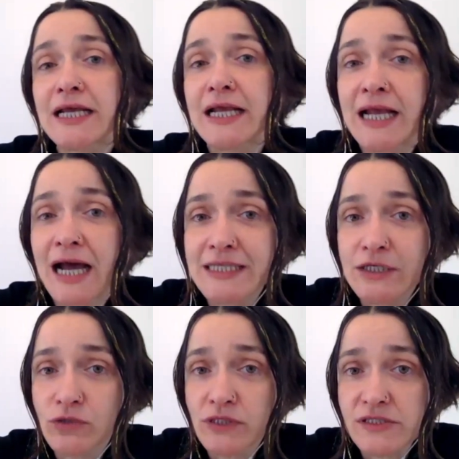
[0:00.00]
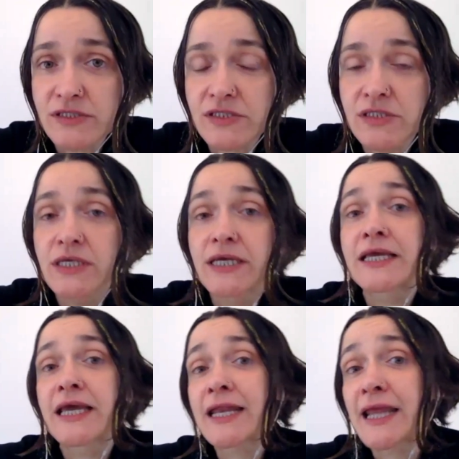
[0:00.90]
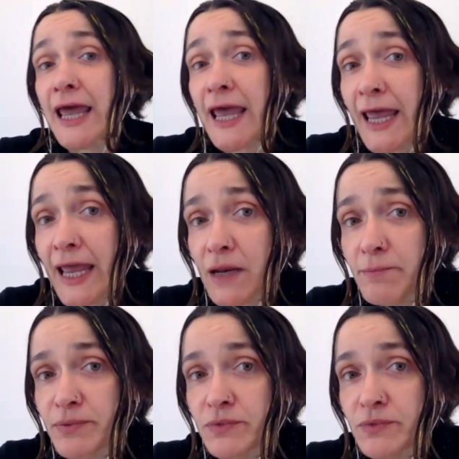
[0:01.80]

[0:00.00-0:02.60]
categories can help